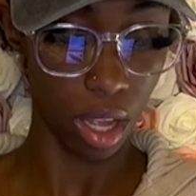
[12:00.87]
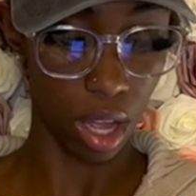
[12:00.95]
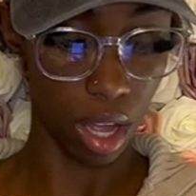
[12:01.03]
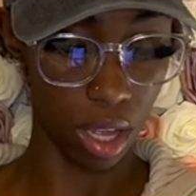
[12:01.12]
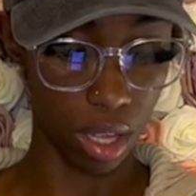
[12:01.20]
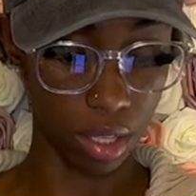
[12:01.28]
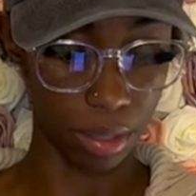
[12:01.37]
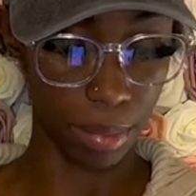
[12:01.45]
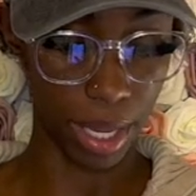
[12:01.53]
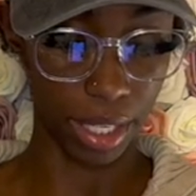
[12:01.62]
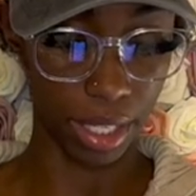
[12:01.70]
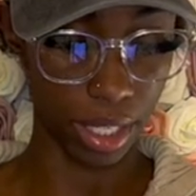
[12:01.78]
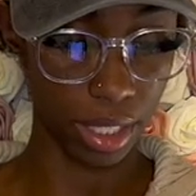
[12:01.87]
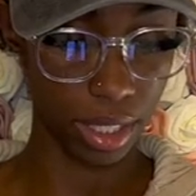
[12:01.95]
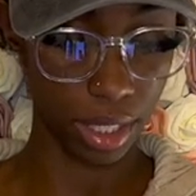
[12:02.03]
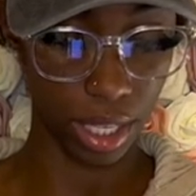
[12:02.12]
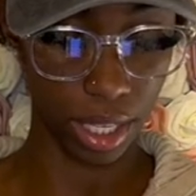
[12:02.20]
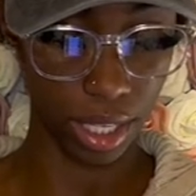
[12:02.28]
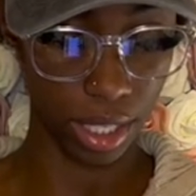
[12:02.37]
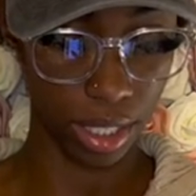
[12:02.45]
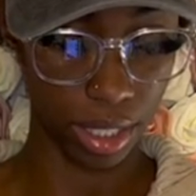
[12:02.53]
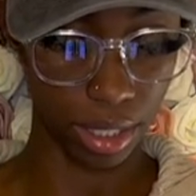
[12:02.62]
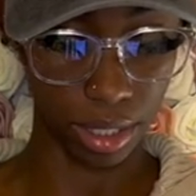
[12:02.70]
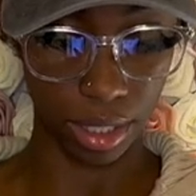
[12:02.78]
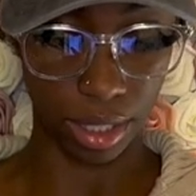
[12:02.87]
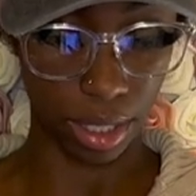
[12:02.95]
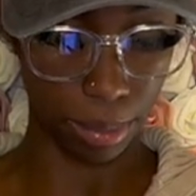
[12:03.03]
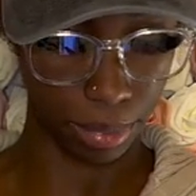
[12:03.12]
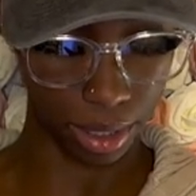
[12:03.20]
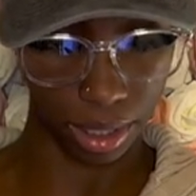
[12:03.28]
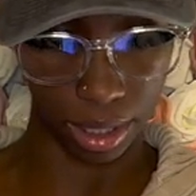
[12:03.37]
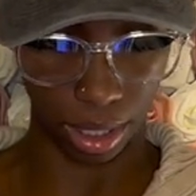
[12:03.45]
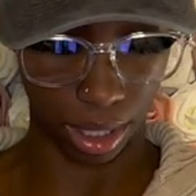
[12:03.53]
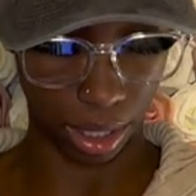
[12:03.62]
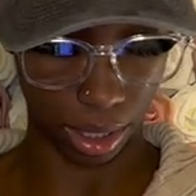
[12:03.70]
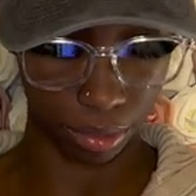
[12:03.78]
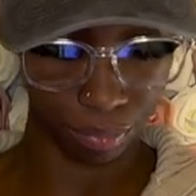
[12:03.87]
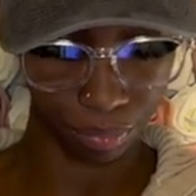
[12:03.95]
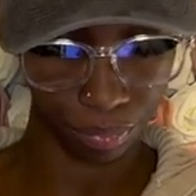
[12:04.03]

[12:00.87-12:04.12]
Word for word: Um, and this is, let me see.